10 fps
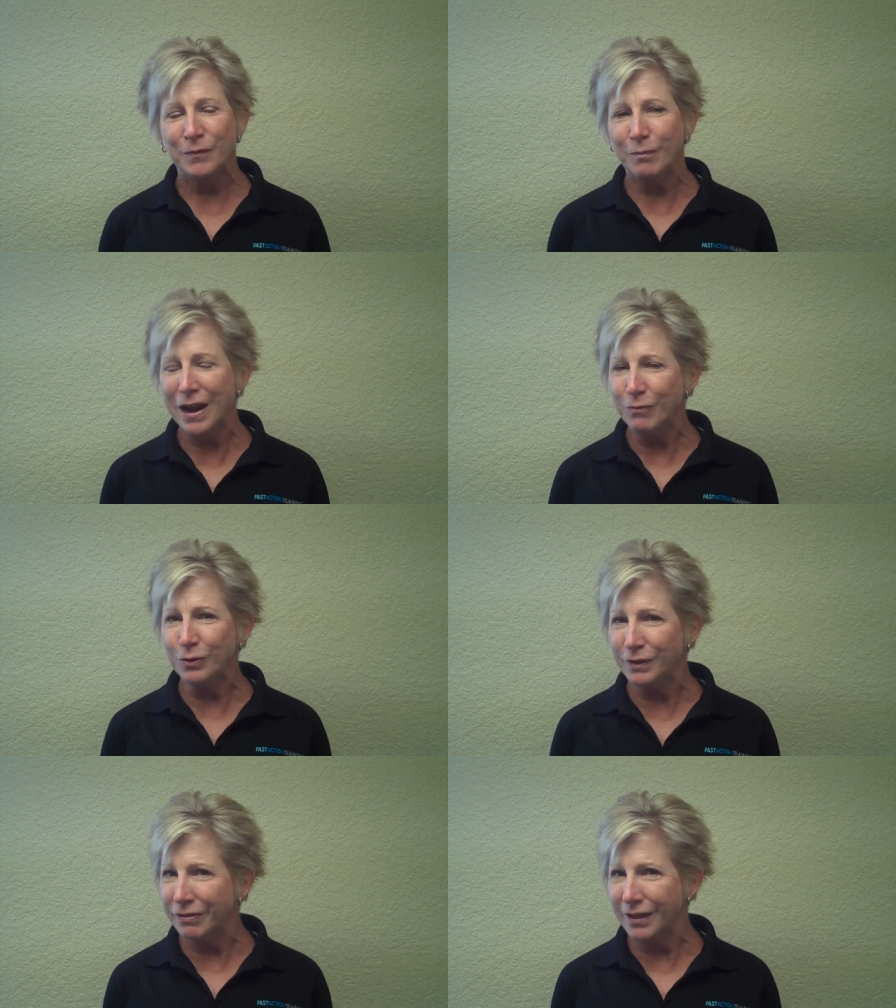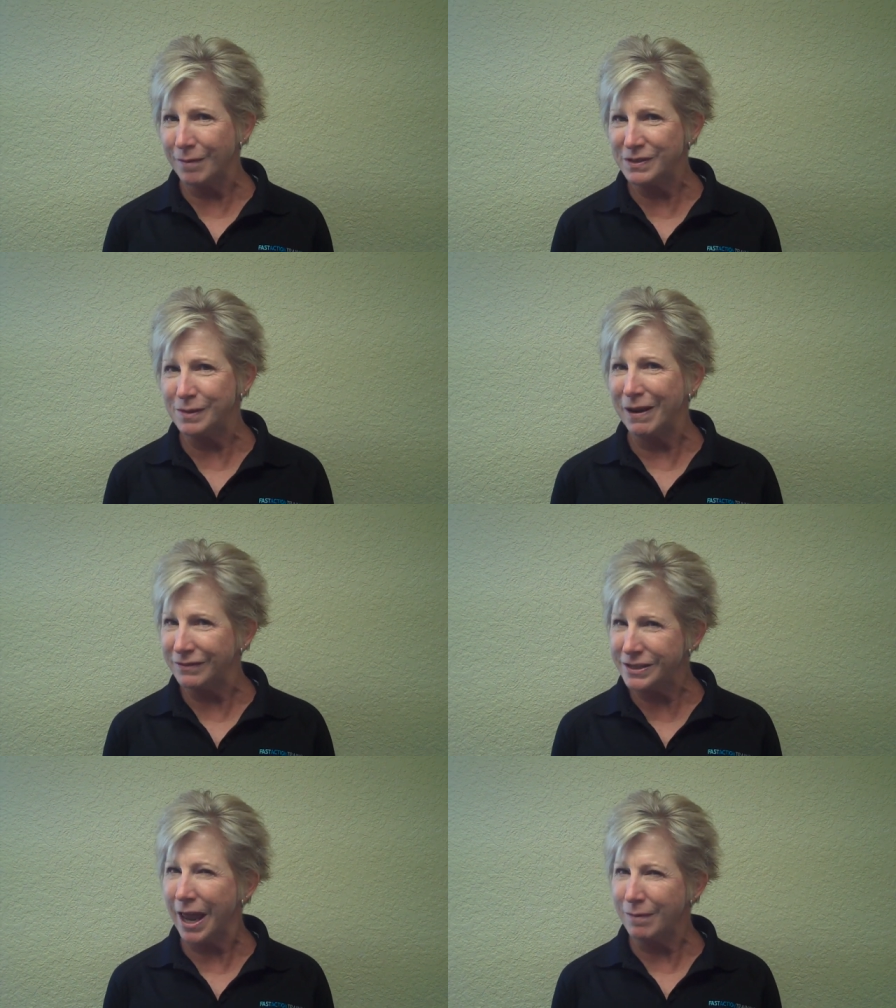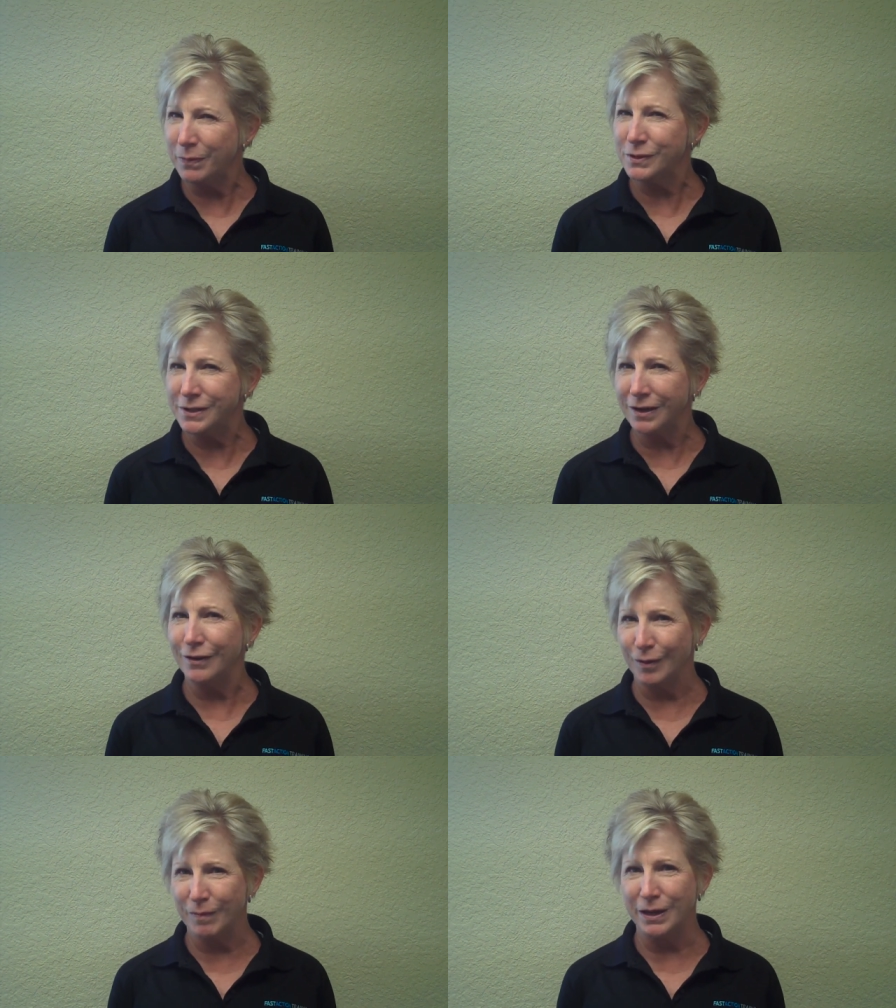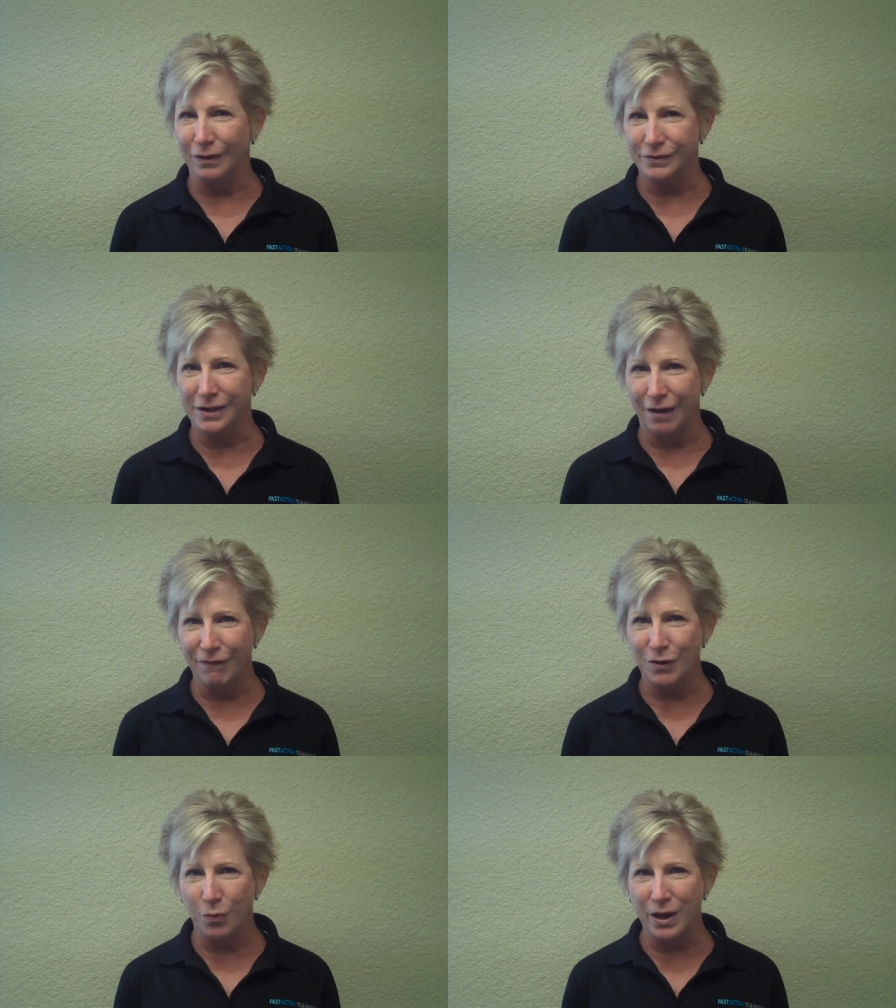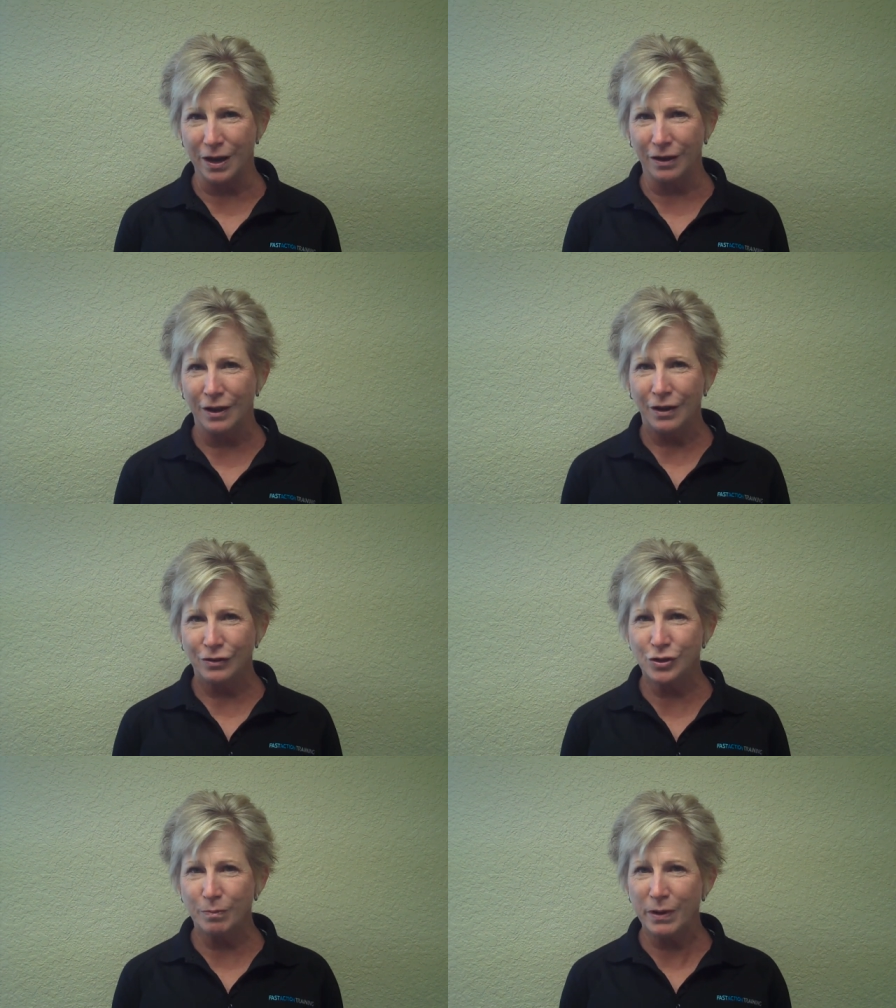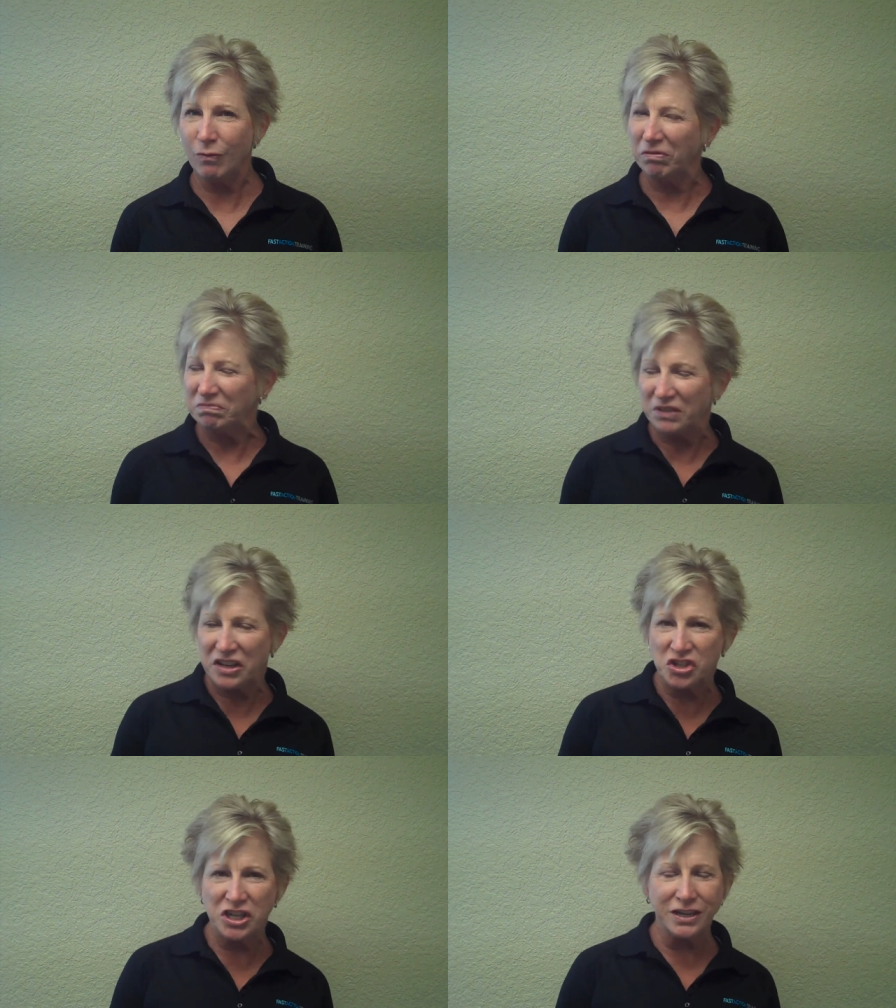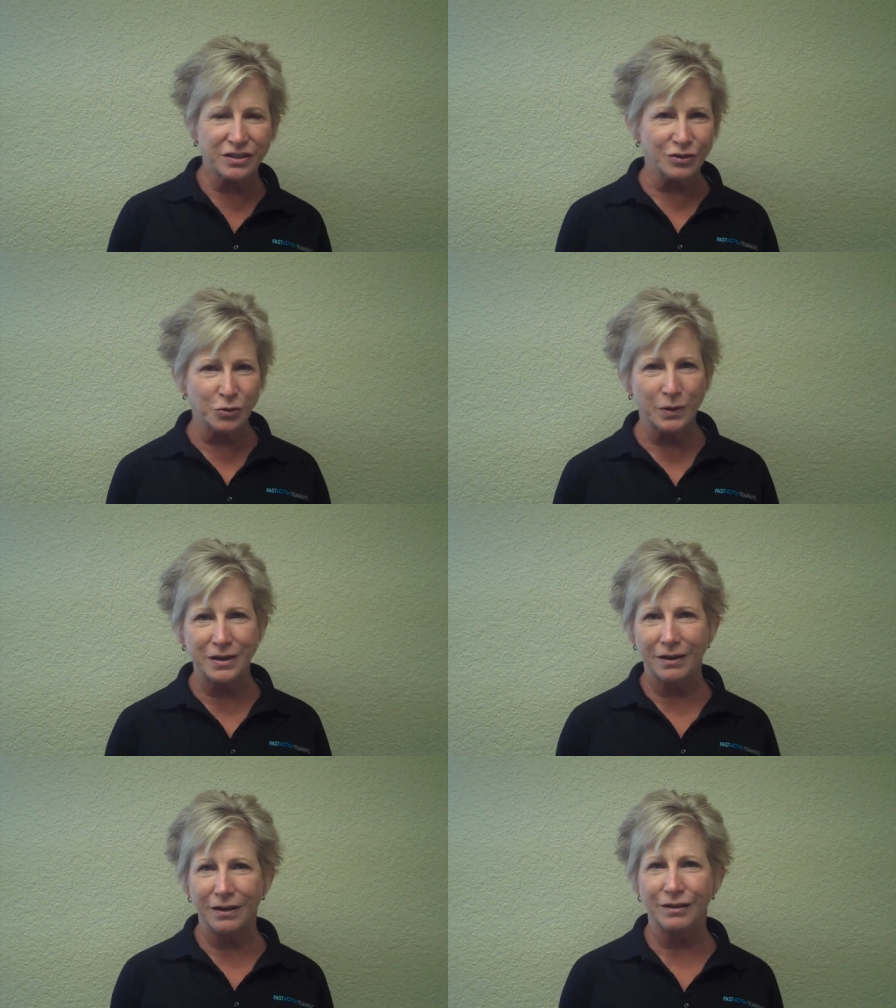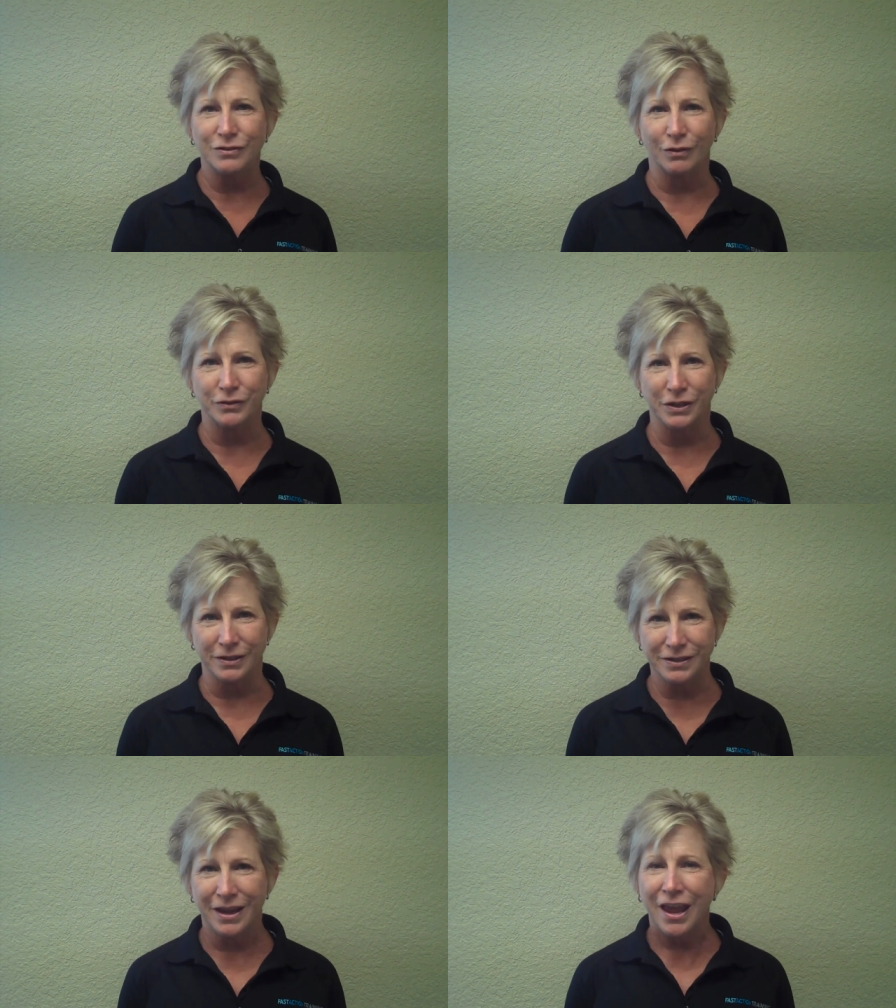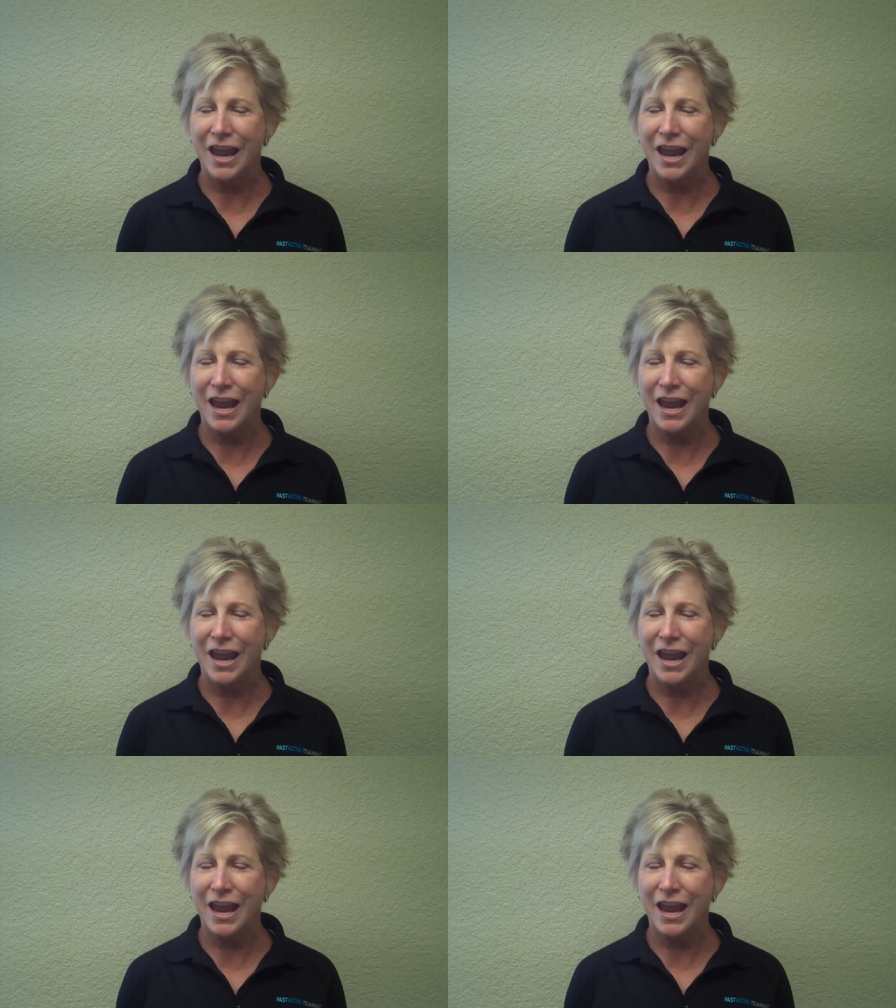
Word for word: My rule of thumb is about 10% of your meals every week should be a cheat, a treat, and an indulgence.